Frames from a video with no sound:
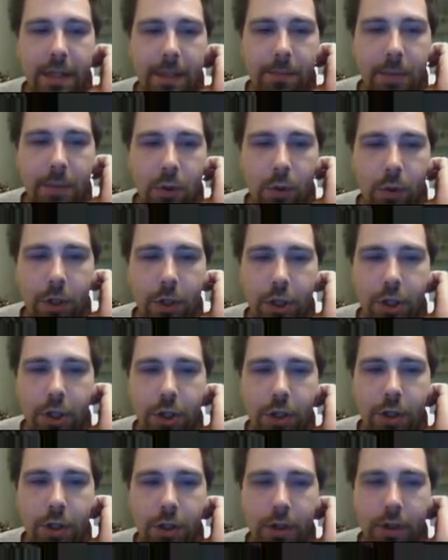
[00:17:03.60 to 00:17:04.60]

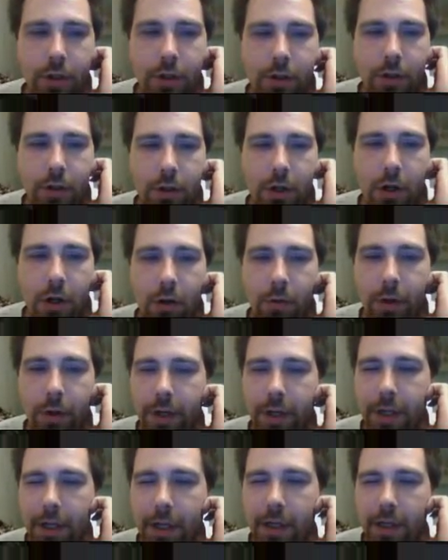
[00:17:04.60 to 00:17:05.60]
torch? Oh, we're going
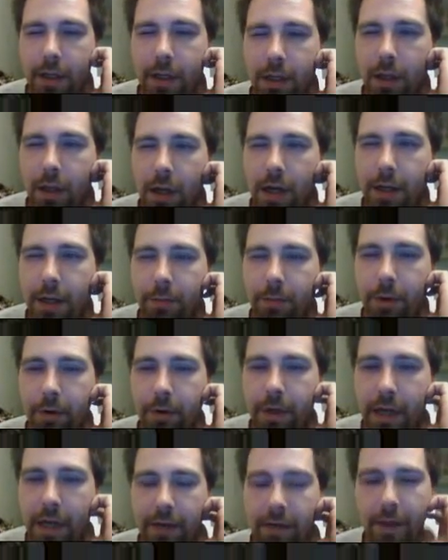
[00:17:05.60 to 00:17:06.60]
to need cloth. We
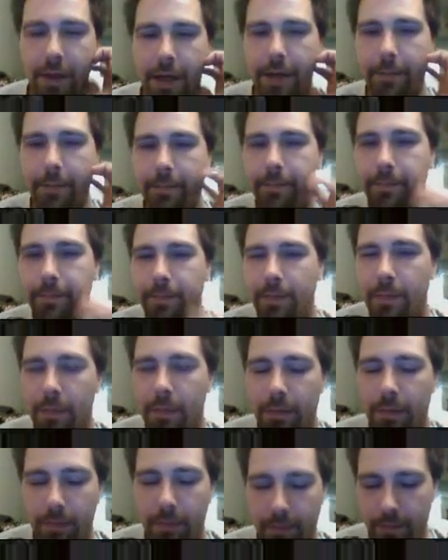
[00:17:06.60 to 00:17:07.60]
don't have that.
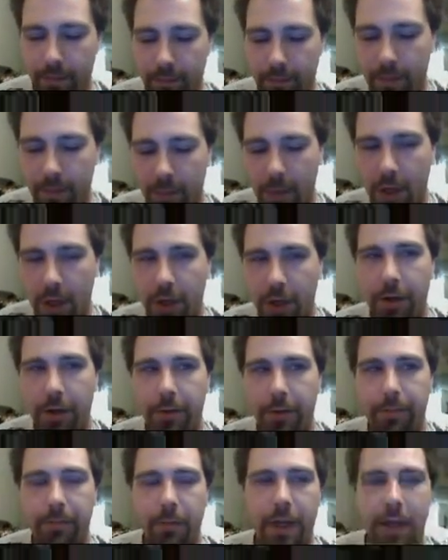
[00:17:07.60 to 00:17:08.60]
No,
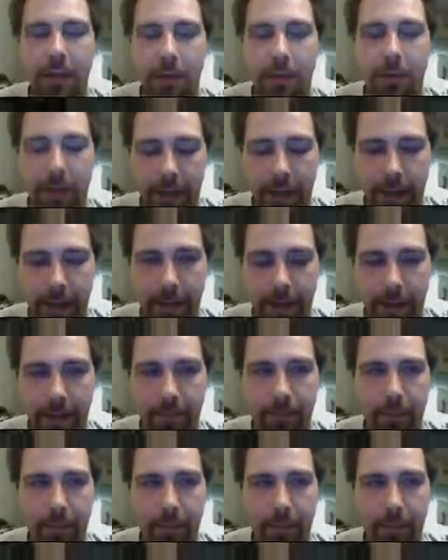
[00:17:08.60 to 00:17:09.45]
we can't do that yet.